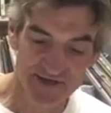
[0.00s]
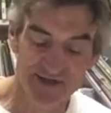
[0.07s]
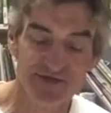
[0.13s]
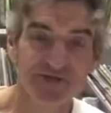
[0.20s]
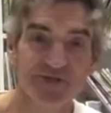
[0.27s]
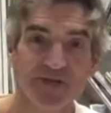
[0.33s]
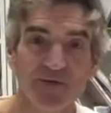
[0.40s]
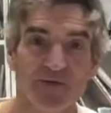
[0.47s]
to
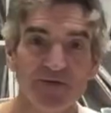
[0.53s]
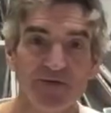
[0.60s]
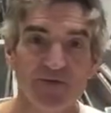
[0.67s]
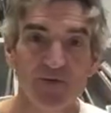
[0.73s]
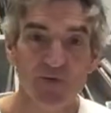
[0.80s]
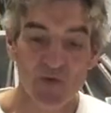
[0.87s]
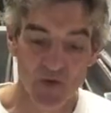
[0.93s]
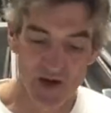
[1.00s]
share with
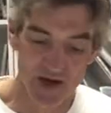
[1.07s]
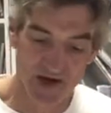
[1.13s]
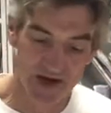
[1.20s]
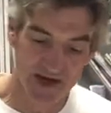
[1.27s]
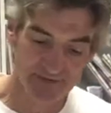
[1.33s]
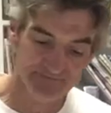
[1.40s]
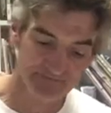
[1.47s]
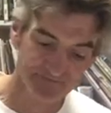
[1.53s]
you
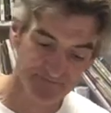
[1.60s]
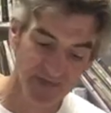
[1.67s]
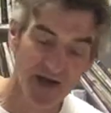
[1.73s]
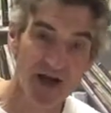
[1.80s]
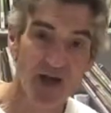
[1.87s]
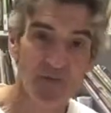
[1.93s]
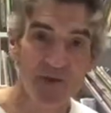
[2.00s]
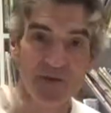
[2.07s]

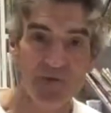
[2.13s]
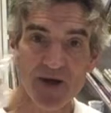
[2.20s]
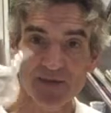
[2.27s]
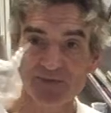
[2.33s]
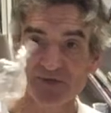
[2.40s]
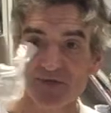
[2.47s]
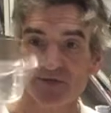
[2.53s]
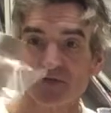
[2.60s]
how my
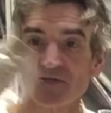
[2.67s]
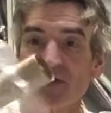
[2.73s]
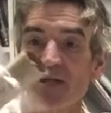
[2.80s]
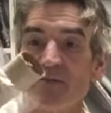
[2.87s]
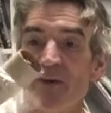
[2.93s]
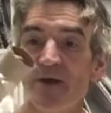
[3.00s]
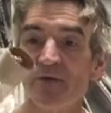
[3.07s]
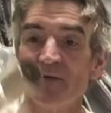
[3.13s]
popsicles
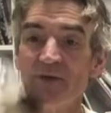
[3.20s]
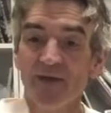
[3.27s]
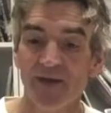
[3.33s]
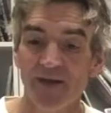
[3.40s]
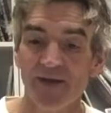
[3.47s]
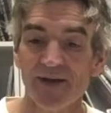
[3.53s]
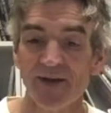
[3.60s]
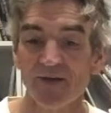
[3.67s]
came out.
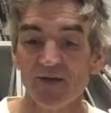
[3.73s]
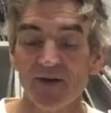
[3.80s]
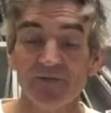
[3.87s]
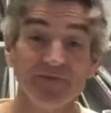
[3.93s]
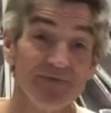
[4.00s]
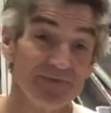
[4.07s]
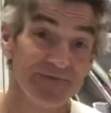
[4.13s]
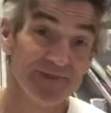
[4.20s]
Now,
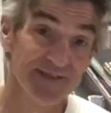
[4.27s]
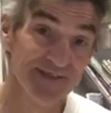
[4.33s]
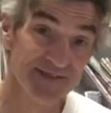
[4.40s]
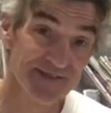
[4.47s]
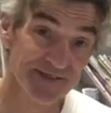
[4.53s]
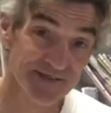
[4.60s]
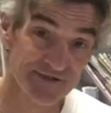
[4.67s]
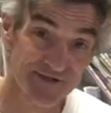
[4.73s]
these
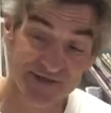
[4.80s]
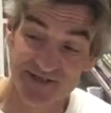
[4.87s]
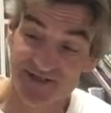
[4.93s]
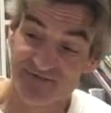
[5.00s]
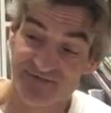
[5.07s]
didn't just